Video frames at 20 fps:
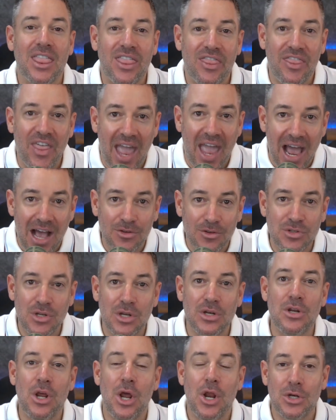
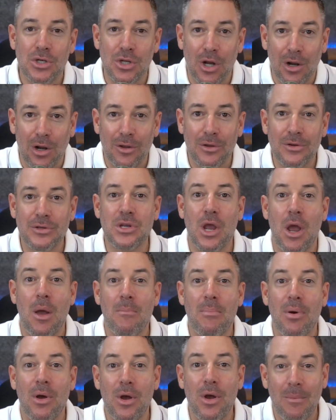thousand dollars
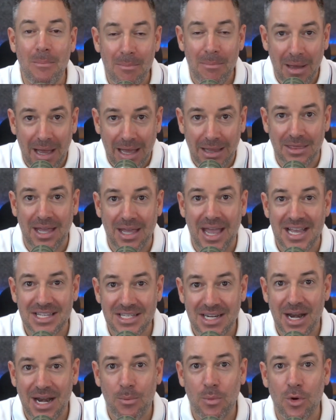per month as a
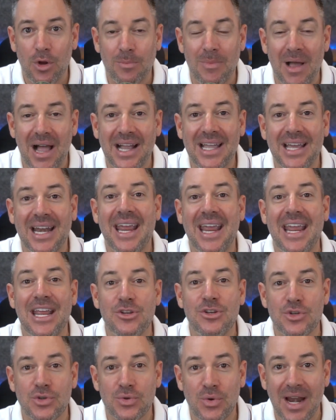network marketer
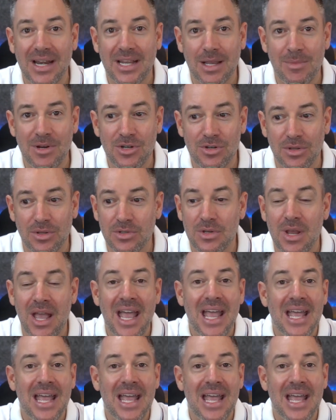in straight commissions.